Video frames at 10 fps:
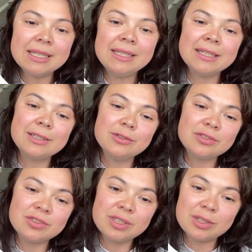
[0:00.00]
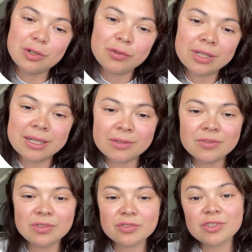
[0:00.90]
Here you see on the
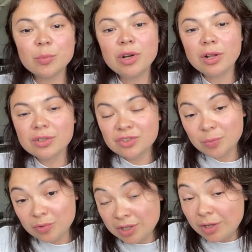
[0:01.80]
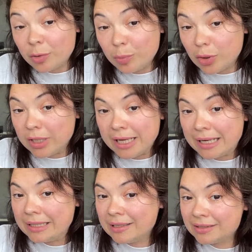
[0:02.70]
left some color blocking
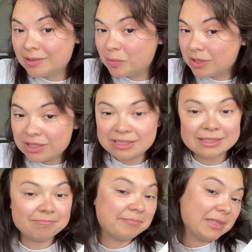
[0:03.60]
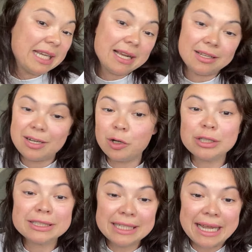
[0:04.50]
ideas, which, yeah,
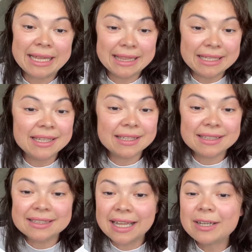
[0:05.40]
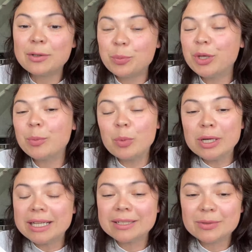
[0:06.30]
honestly, I think that that could be a
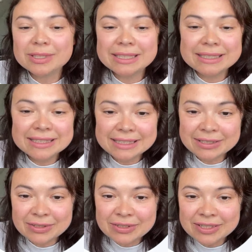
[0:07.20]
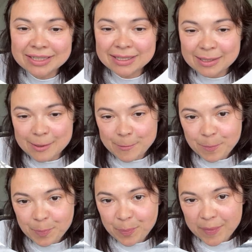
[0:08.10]
pretty interesting sneaker.
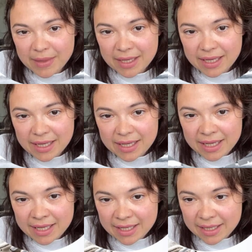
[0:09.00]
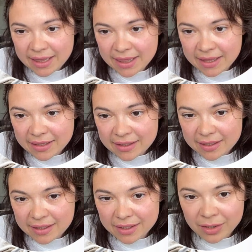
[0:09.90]
And
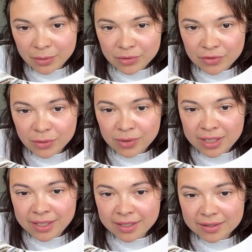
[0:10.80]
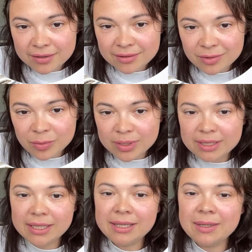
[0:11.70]
also here
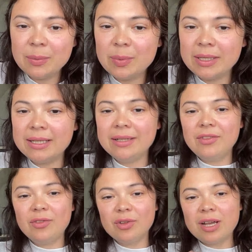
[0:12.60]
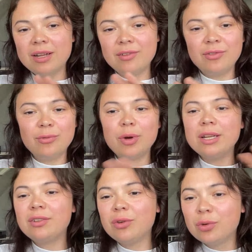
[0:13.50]
with a complete kind of
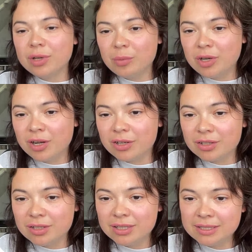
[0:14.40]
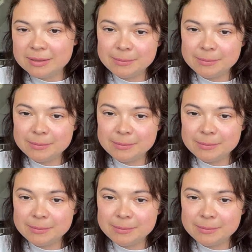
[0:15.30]
white cream color.